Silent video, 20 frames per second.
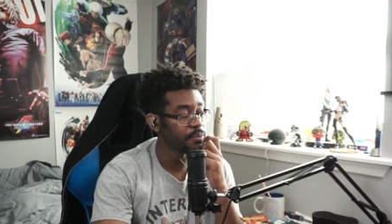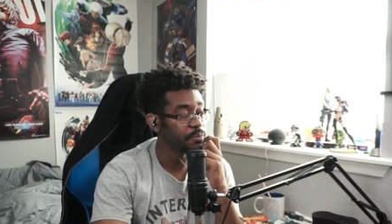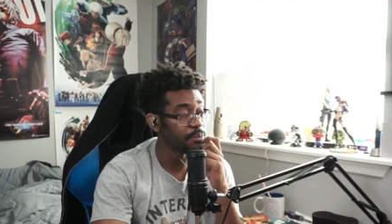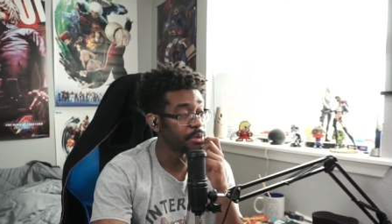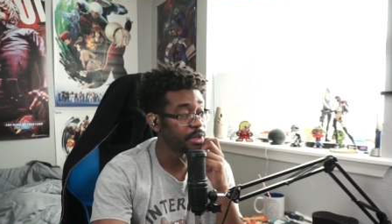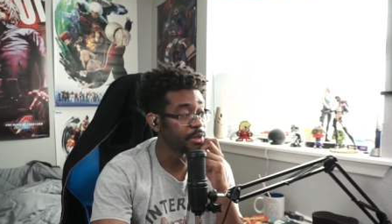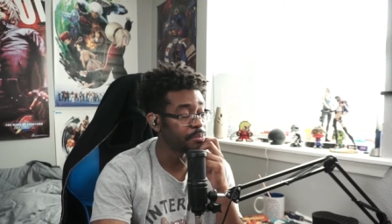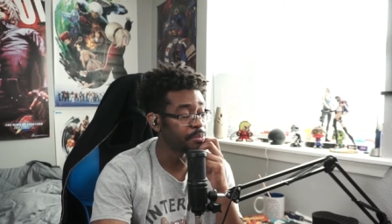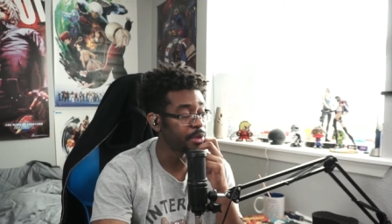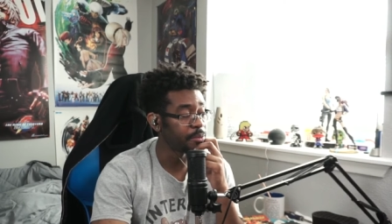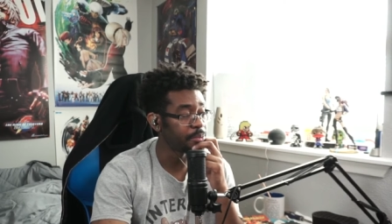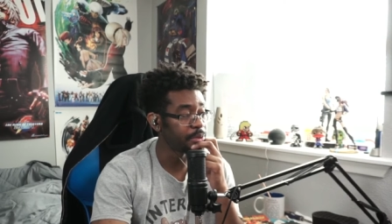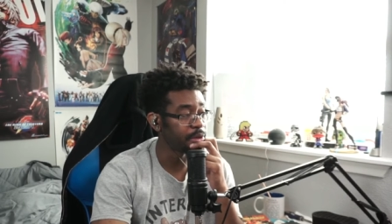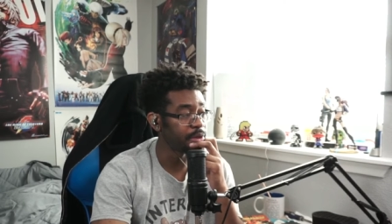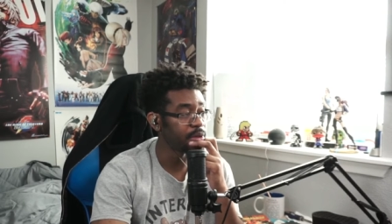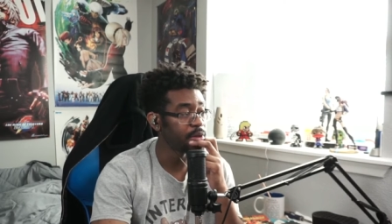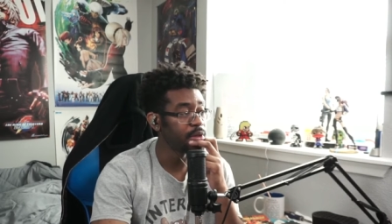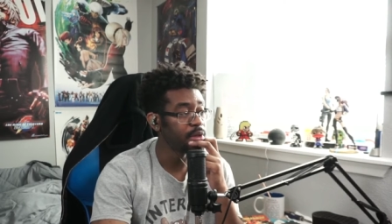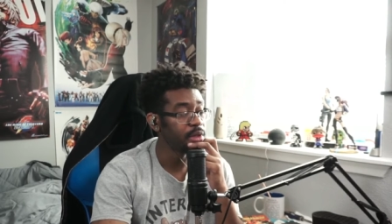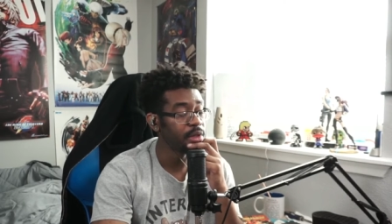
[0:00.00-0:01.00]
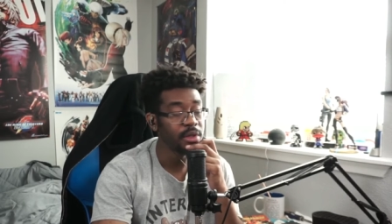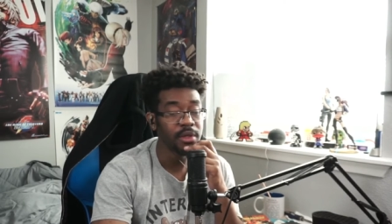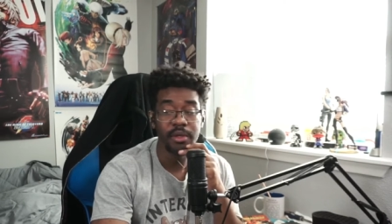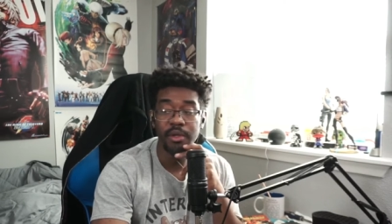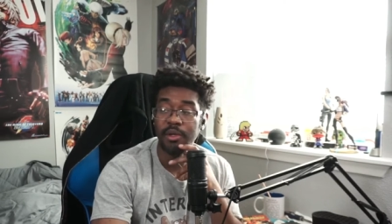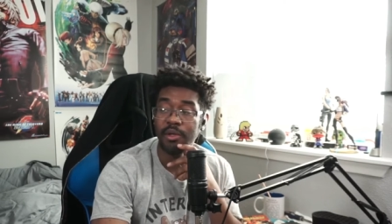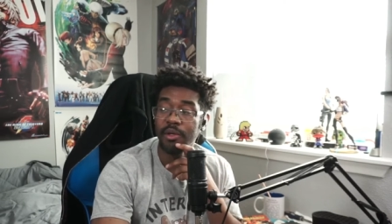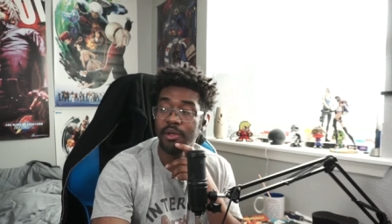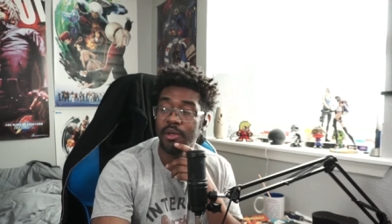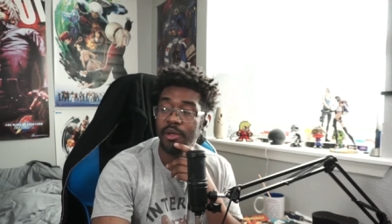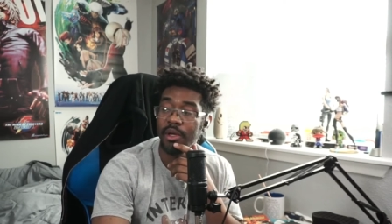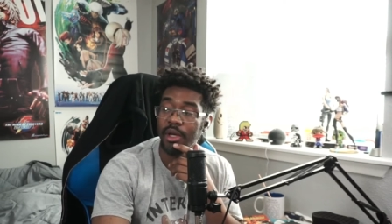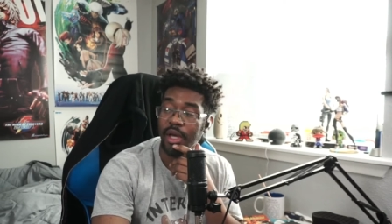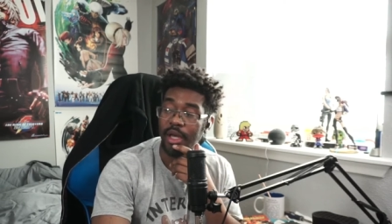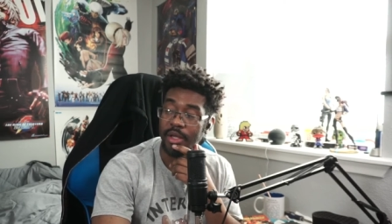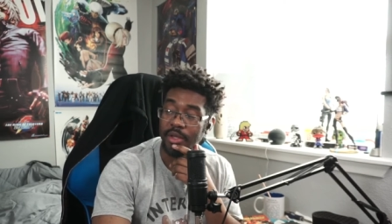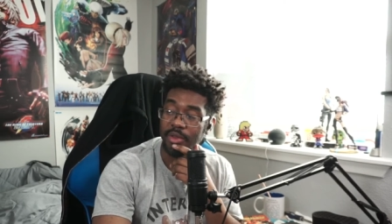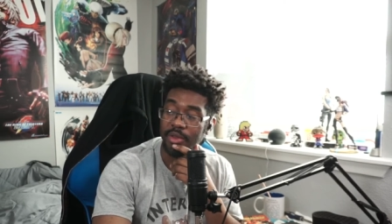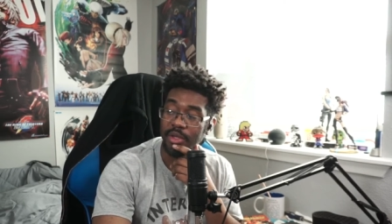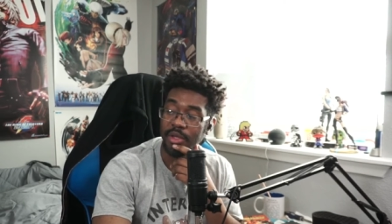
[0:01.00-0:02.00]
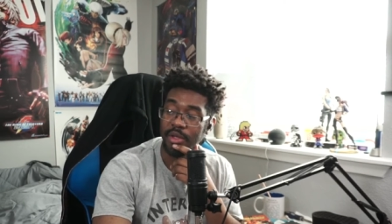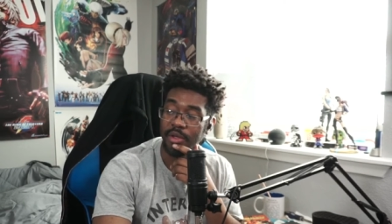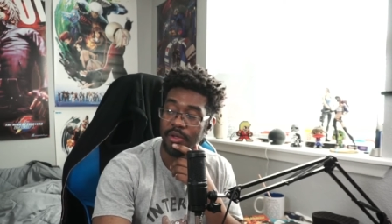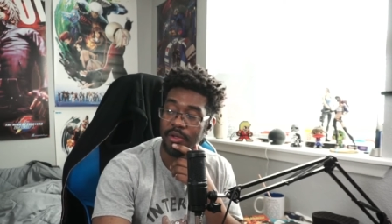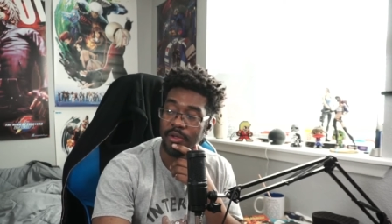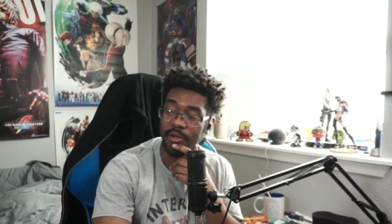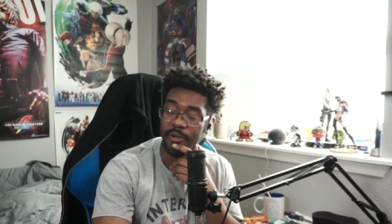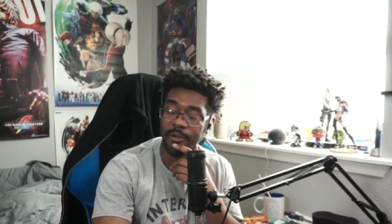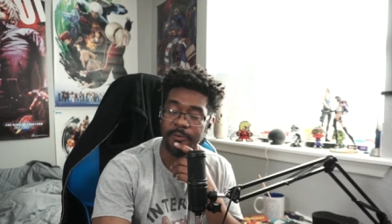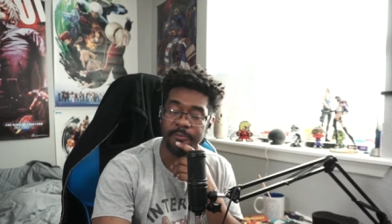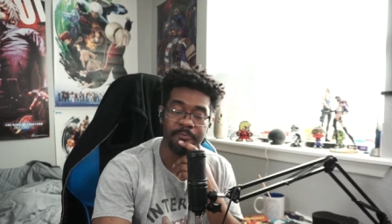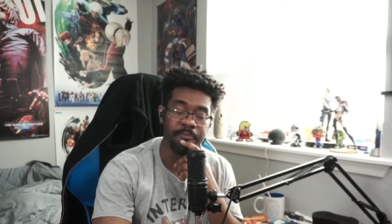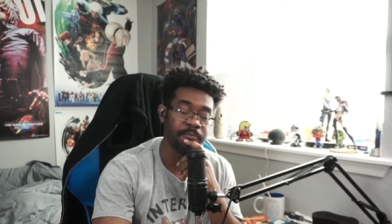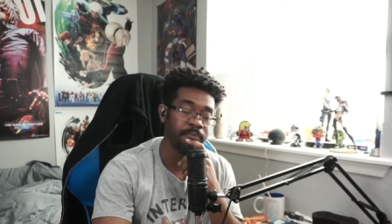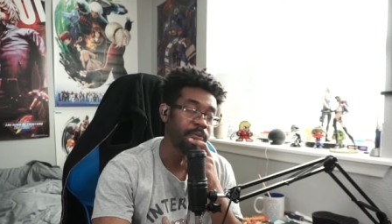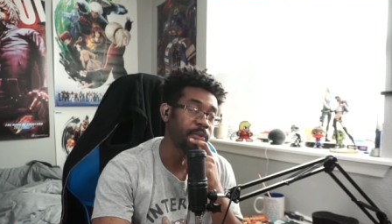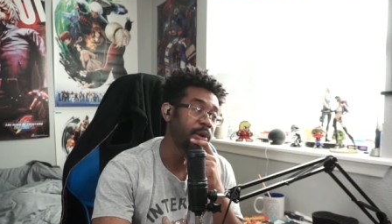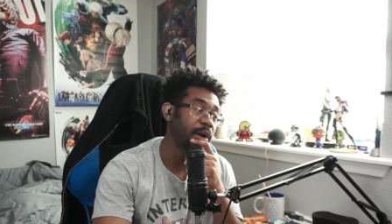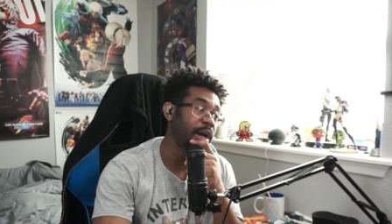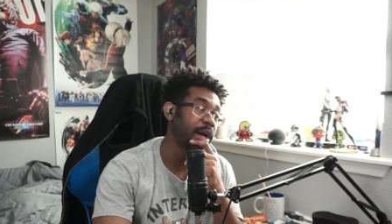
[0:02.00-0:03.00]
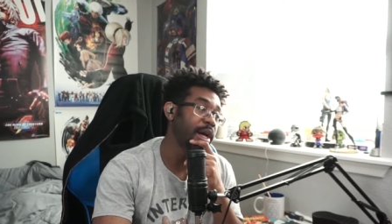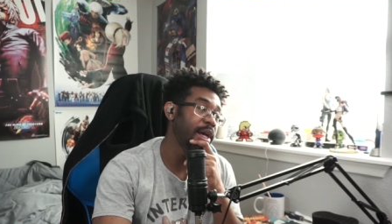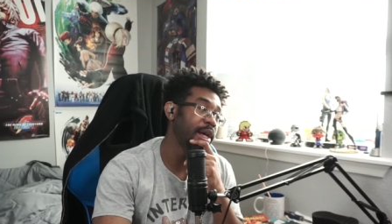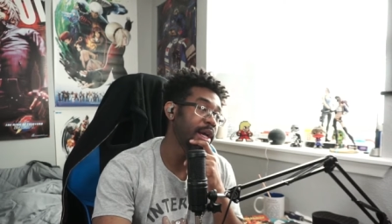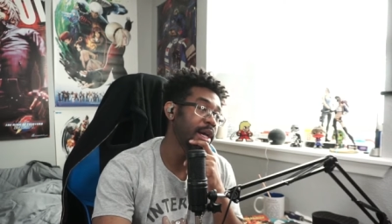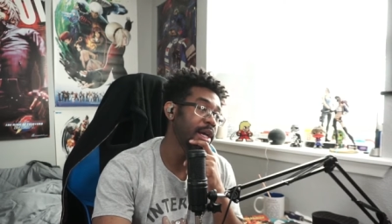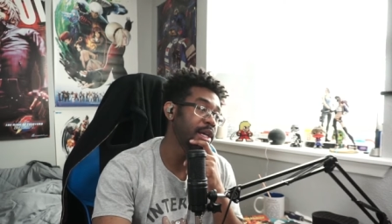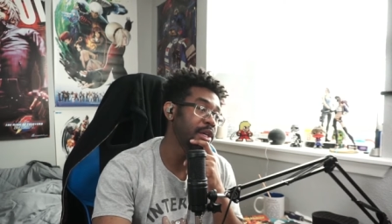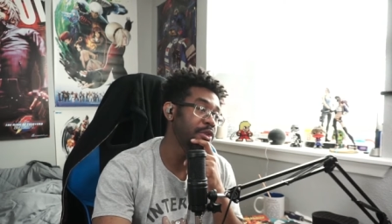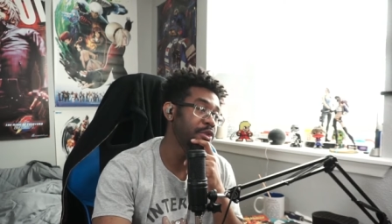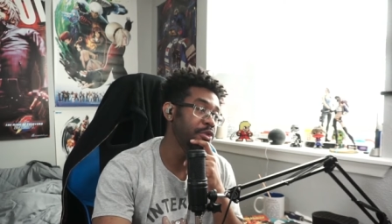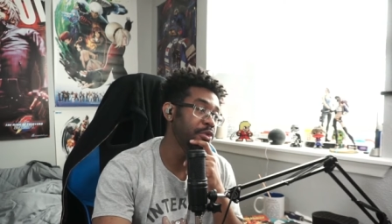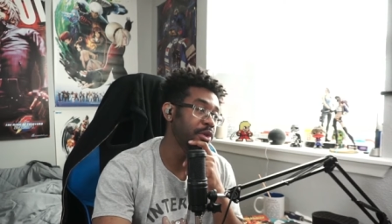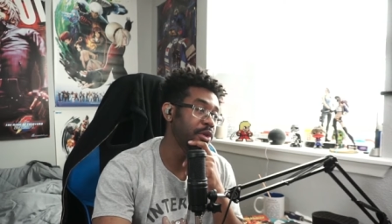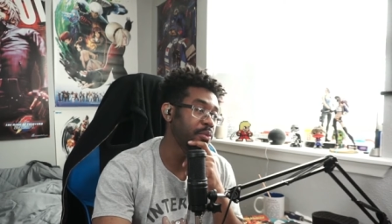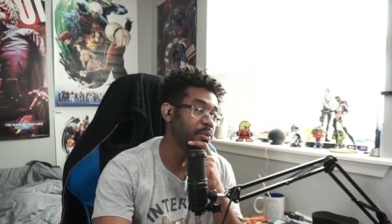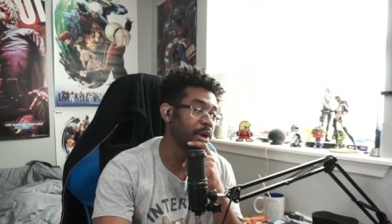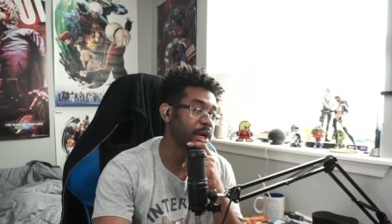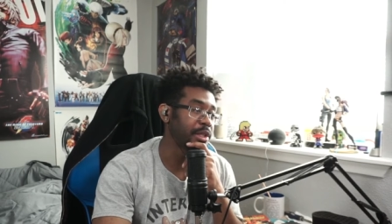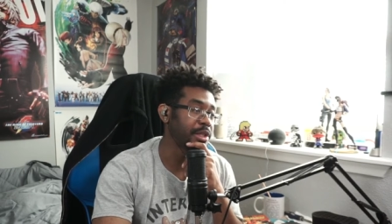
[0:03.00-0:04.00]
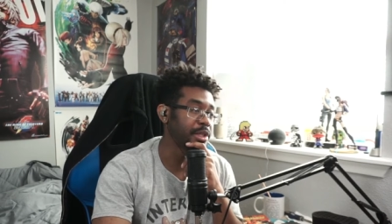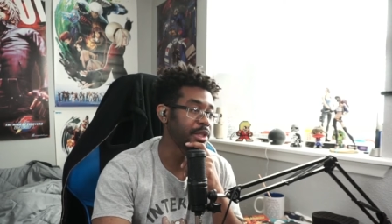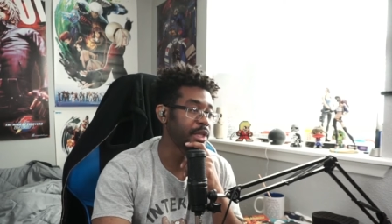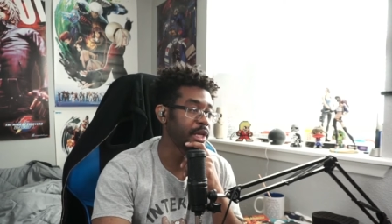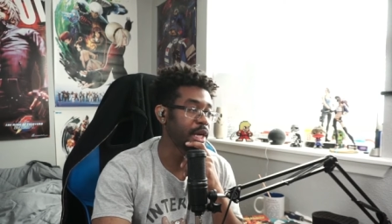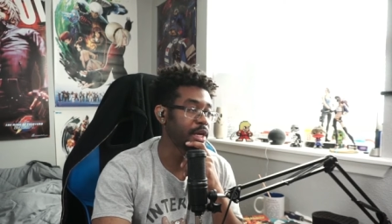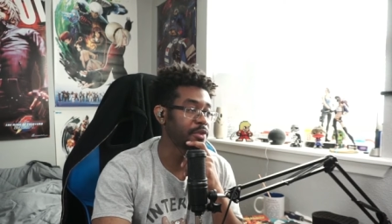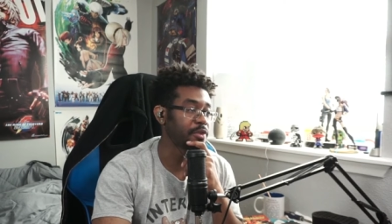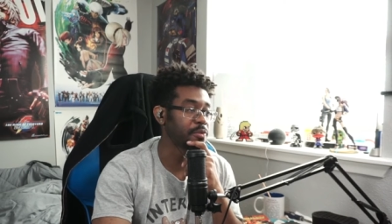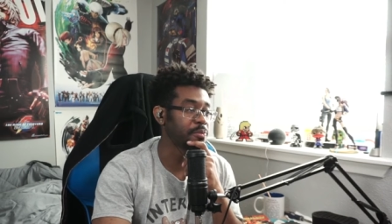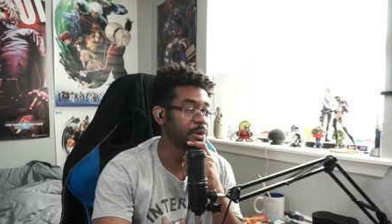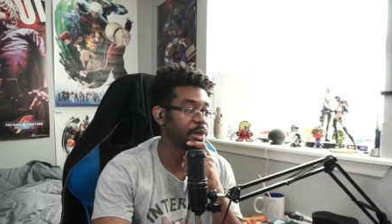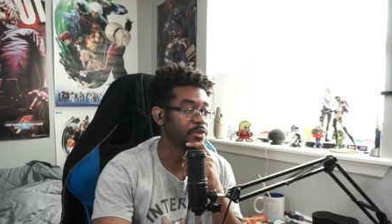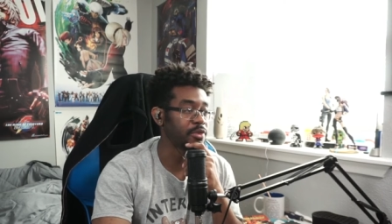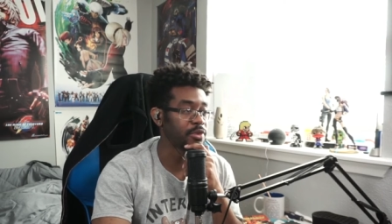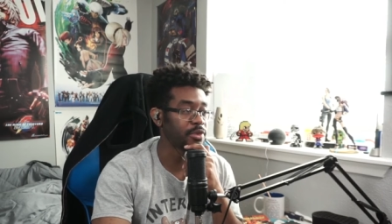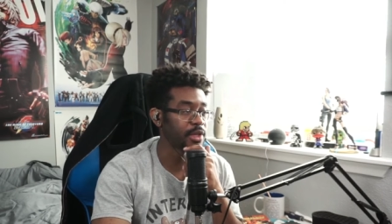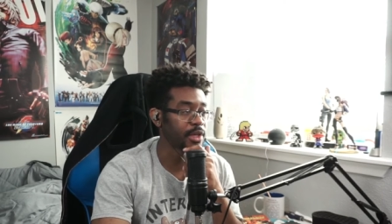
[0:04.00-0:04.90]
but but but I think um I I enjoyed watching character specialists.